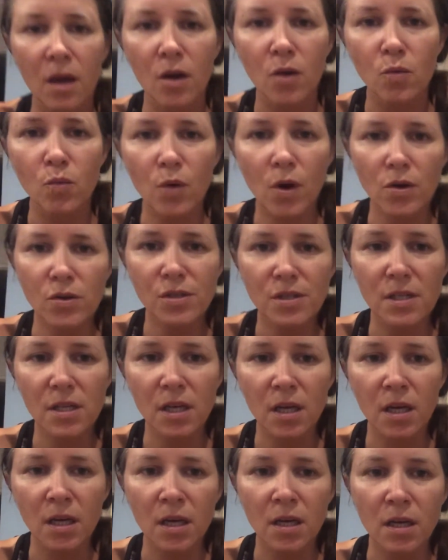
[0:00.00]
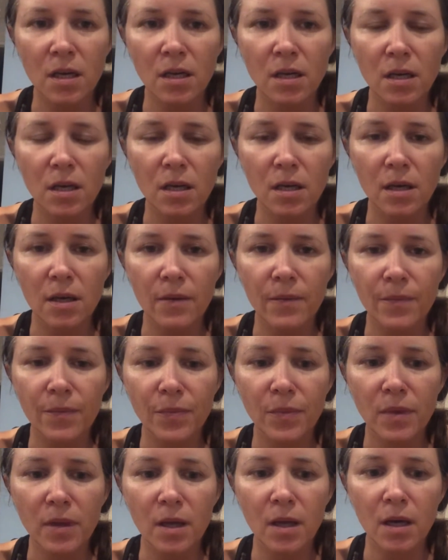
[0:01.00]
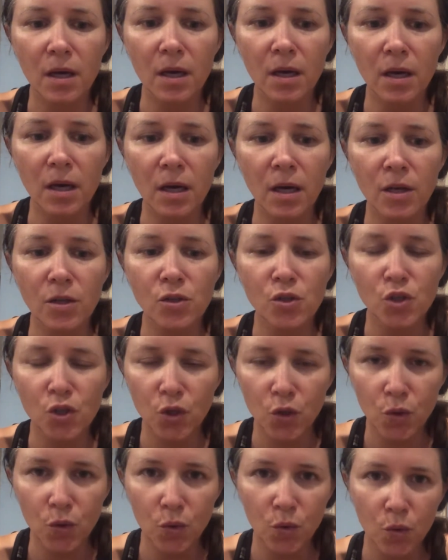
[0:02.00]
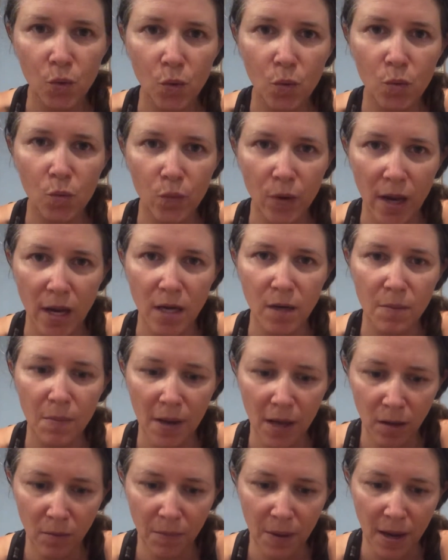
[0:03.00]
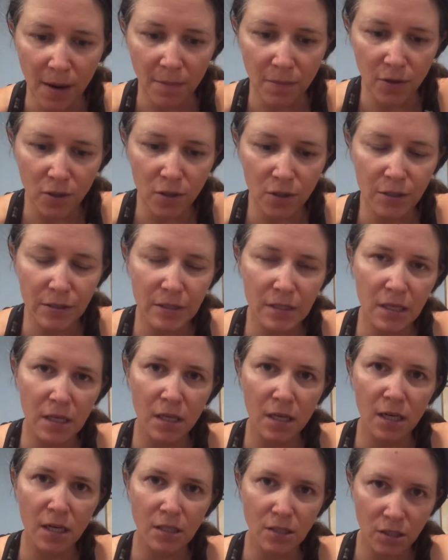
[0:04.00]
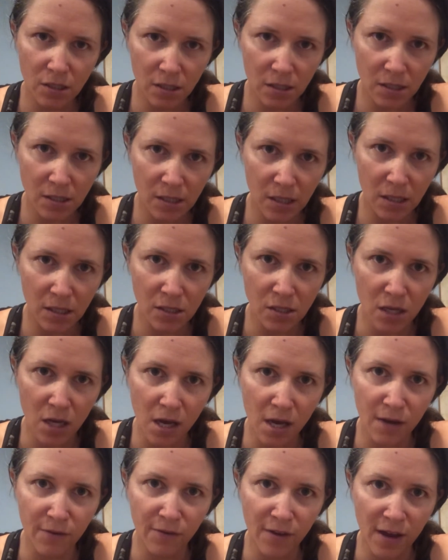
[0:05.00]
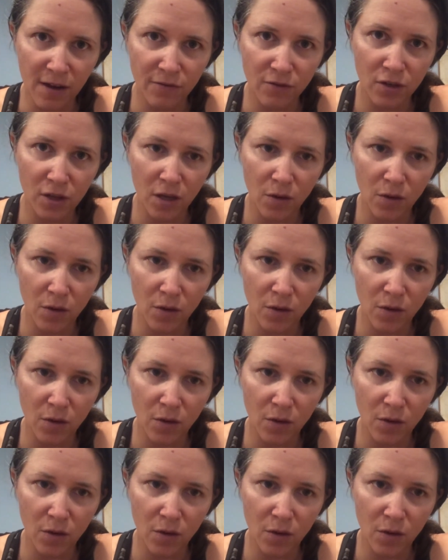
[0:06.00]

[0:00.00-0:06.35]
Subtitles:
roasted 2 red bell peppers, and then I took the skins off after they